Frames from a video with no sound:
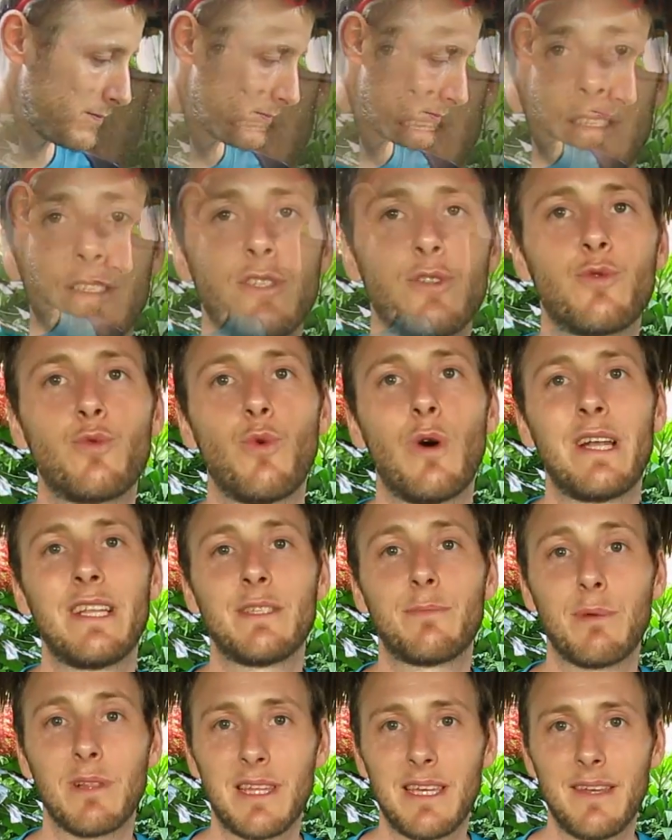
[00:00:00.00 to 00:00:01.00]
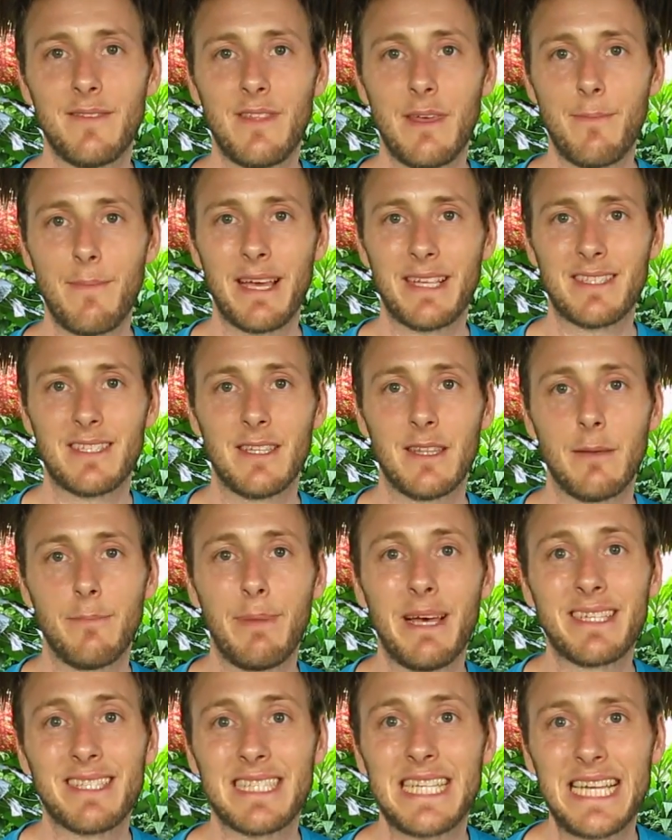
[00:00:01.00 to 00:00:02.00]
This is what is believed that makes it the
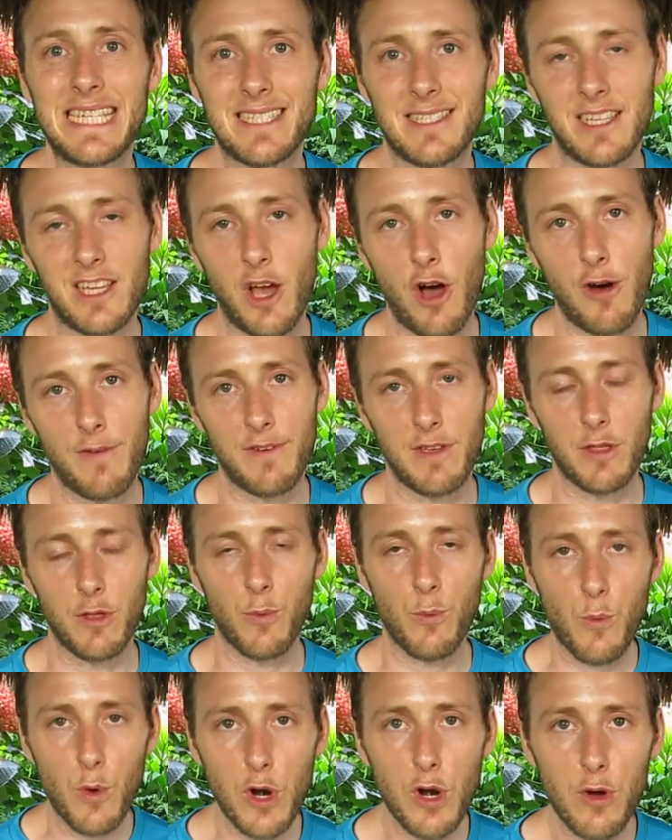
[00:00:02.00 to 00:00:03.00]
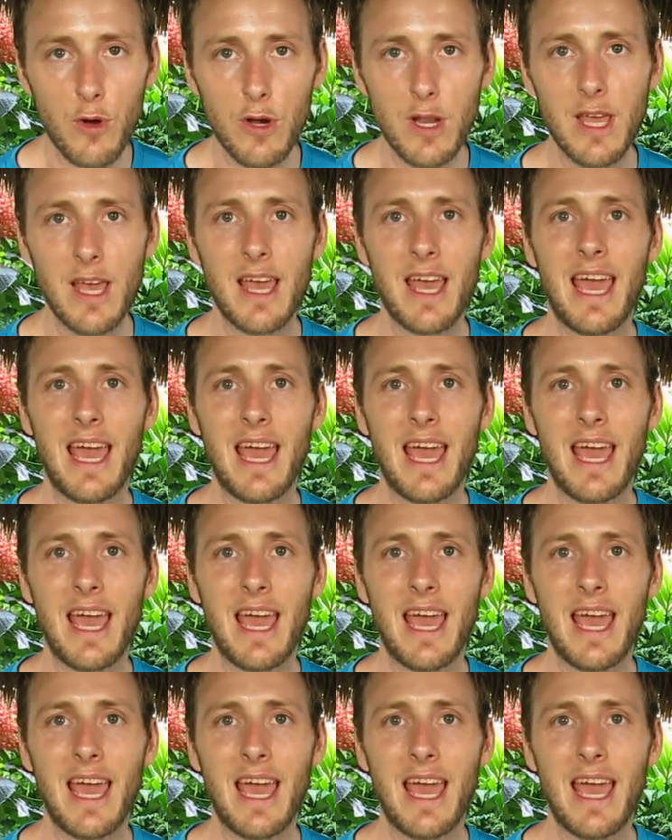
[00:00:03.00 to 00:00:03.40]
best tasting coffee in the world,